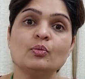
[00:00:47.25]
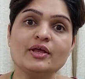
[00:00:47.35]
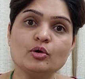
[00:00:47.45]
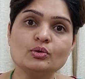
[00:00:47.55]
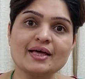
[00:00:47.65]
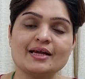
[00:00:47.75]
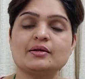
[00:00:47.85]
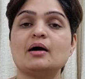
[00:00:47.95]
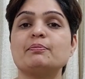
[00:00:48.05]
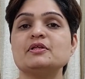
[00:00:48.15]
We know
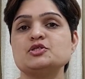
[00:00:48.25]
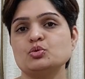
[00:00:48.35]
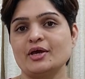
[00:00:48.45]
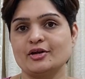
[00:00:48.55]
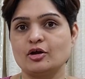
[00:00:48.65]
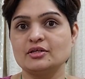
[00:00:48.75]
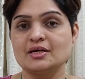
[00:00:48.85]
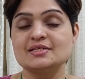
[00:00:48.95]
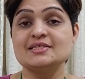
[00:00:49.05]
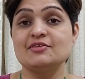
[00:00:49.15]
that couples who cannot
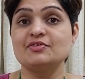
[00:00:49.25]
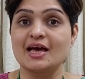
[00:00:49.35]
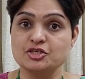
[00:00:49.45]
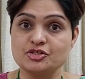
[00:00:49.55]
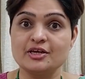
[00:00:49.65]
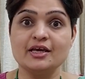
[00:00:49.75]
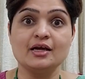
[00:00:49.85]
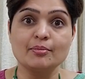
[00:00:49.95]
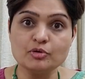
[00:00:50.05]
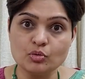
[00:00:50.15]
conceive naturally
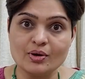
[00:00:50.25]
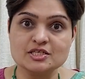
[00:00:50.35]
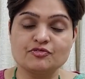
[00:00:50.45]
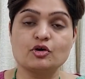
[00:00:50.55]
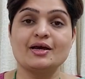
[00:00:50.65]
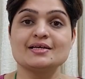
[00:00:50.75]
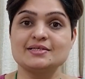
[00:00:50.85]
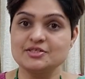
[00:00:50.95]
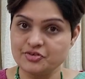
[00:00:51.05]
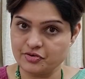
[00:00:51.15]
come to us for
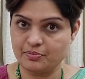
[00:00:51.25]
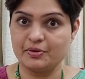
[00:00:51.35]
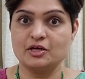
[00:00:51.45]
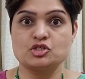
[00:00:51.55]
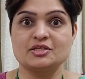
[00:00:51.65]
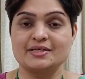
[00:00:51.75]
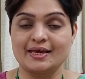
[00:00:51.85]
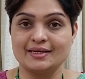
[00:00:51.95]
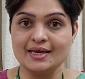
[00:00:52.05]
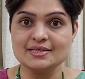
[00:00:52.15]
assisted reproduction
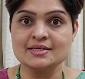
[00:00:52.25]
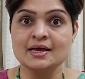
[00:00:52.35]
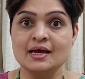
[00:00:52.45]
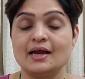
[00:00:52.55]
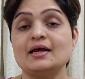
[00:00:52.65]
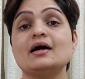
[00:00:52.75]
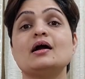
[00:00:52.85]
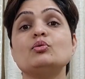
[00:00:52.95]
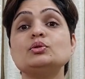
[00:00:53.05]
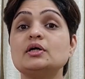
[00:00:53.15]
techniques, and
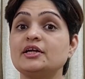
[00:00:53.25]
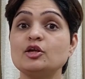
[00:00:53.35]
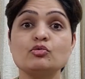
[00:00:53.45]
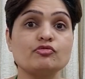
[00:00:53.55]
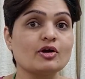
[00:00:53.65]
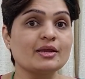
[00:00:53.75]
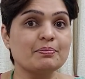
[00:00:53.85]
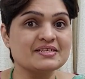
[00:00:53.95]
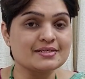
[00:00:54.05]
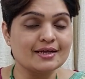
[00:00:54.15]
around 30 to
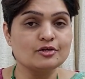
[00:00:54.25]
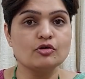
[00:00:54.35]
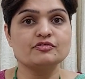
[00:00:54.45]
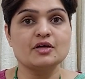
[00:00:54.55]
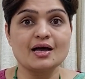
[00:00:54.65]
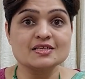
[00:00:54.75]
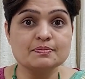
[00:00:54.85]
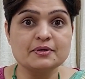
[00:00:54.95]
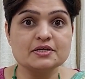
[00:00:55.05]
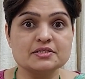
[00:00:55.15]
40% of the
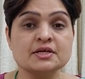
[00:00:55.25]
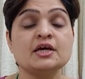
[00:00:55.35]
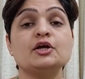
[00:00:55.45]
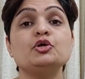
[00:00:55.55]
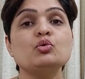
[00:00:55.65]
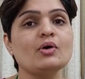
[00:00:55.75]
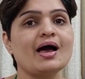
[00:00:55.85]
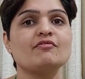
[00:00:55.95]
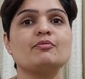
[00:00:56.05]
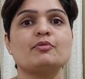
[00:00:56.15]
husbands do
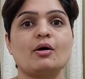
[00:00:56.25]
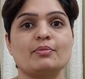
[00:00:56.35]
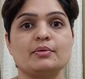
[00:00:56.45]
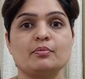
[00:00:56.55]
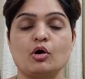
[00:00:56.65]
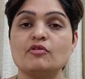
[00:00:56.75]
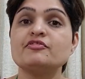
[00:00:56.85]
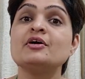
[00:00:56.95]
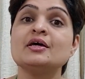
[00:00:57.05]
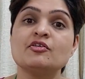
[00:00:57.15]
have a problem
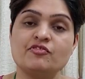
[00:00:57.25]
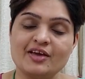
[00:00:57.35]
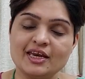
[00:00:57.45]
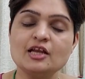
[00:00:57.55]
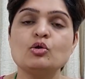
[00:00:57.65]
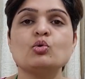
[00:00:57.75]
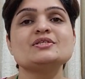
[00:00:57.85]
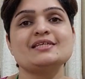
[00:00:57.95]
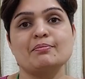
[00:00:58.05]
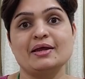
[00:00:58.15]
of very low
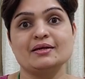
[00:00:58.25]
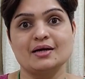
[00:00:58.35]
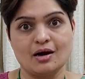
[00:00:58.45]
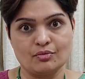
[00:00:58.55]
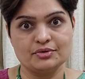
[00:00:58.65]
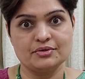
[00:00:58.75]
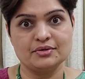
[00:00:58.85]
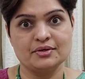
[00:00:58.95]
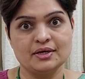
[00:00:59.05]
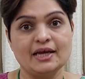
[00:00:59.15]
semen count.
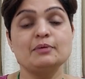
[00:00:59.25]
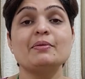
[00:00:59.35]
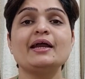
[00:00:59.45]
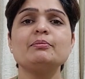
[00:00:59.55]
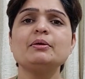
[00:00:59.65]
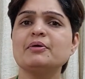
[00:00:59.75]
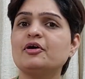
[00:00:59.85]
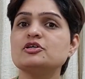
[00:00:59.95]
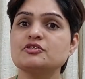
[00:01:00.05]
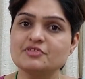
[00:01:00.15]
It might be
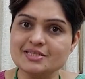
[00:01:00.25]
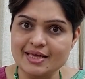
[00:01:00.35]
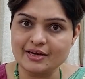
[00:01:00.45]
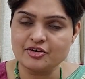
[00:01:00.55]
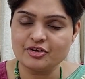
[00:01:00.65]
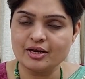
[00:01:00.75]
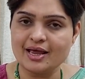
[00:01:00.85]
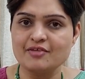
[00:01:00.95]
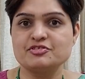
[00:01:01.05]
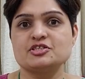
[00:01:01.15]
because of the sedentary
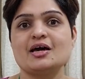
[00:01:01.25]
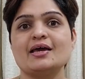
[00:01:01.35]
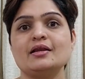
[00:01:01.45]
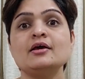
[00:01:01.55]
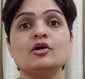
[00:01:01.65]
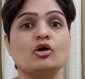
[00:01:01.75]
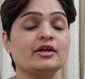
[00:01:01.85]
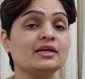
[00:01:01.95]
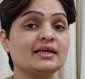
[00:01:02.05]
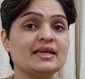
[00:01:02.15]
lifestyle or
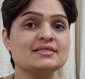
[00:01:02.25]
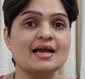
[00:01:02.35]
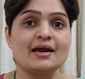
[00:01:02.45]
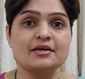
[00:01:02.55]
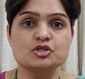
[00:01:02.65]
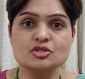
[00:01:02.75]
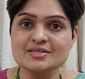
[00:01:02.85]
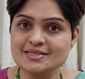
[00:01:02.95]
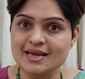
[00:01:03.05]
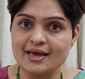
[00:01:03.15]
increased
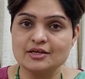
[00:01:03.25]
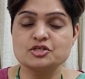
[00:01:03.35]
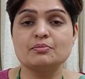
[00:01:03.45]
addictions like